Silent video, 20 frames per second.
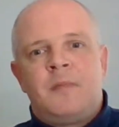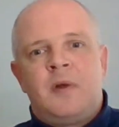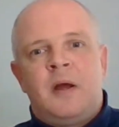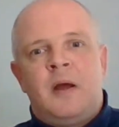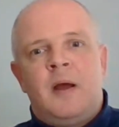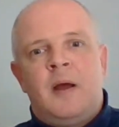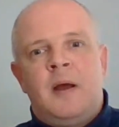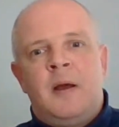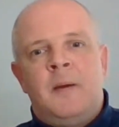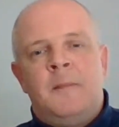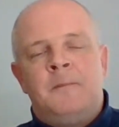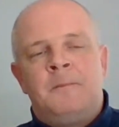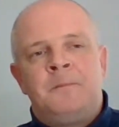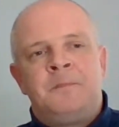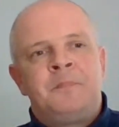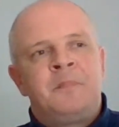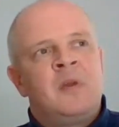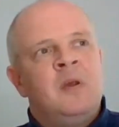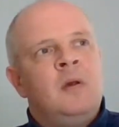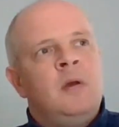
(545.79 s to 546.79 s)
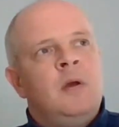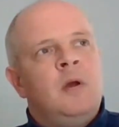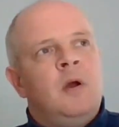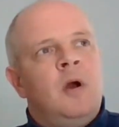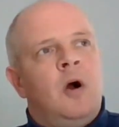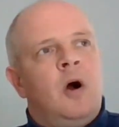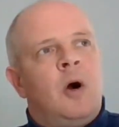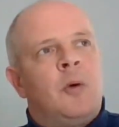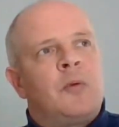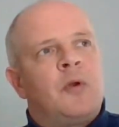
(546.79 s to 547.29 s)

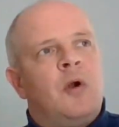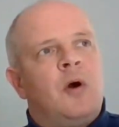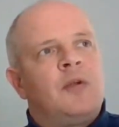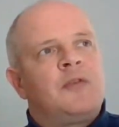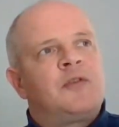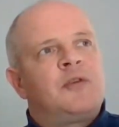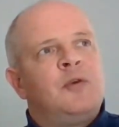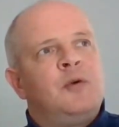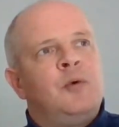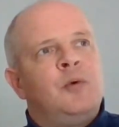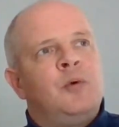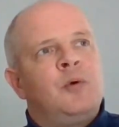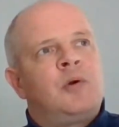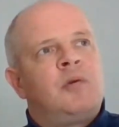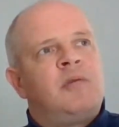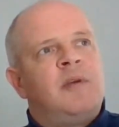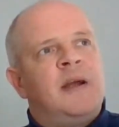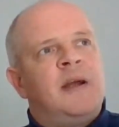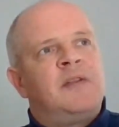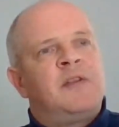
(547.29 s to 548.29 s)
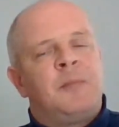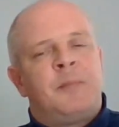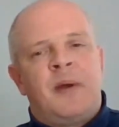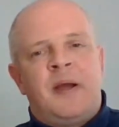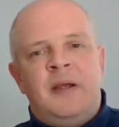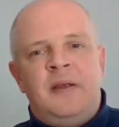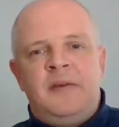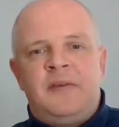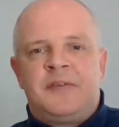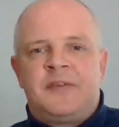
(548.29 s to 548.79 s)
I would like to create
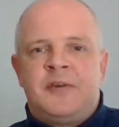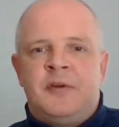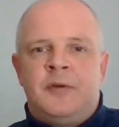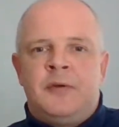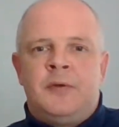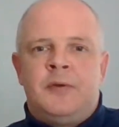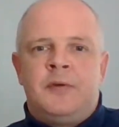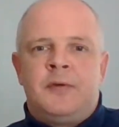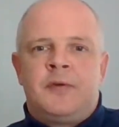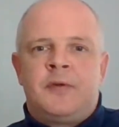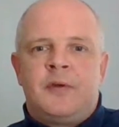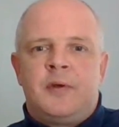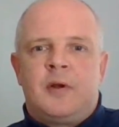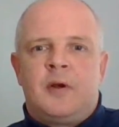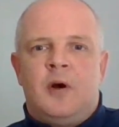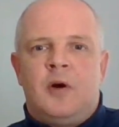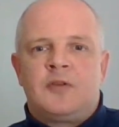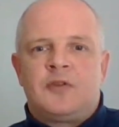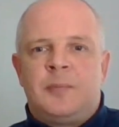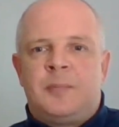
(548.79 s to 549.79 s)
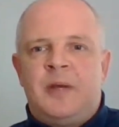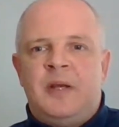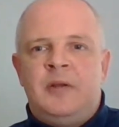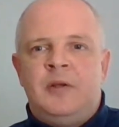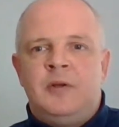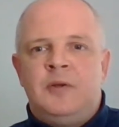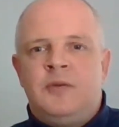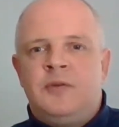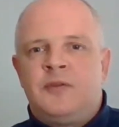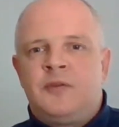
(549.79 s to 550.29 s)
debates and cast
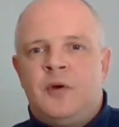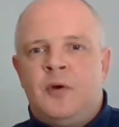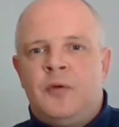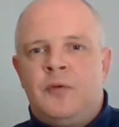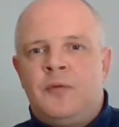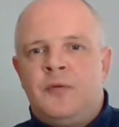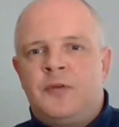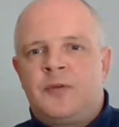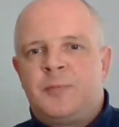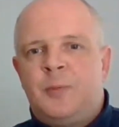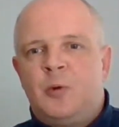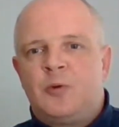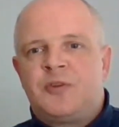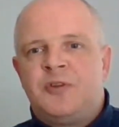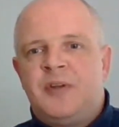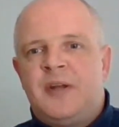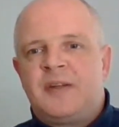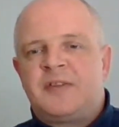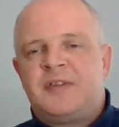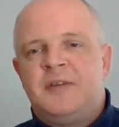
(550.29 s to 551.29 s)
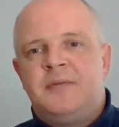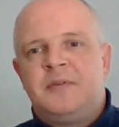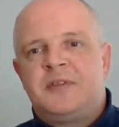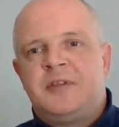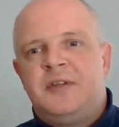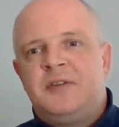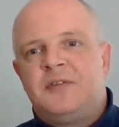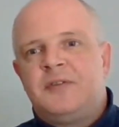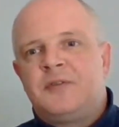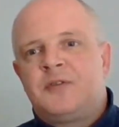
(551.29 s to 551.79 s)
opinions on sporting
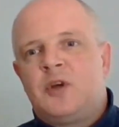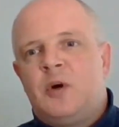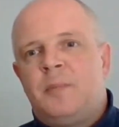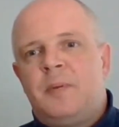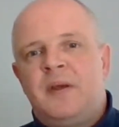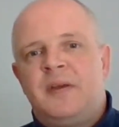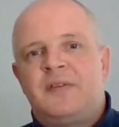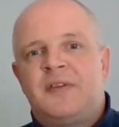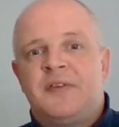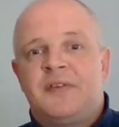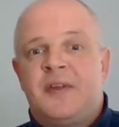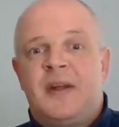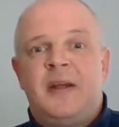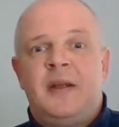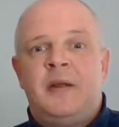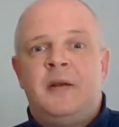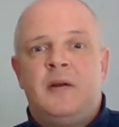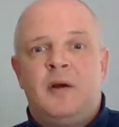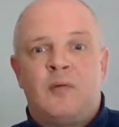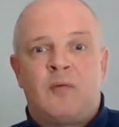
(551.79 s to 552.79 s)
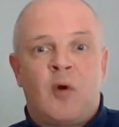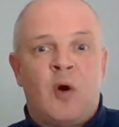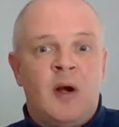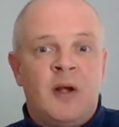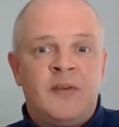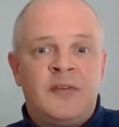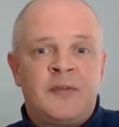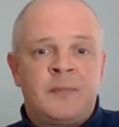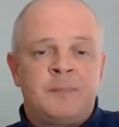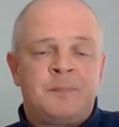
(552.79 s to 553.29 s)
activities and topics as they
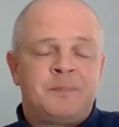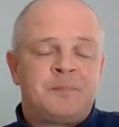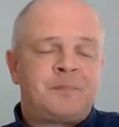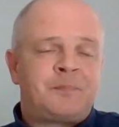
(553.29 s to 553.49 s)
arise.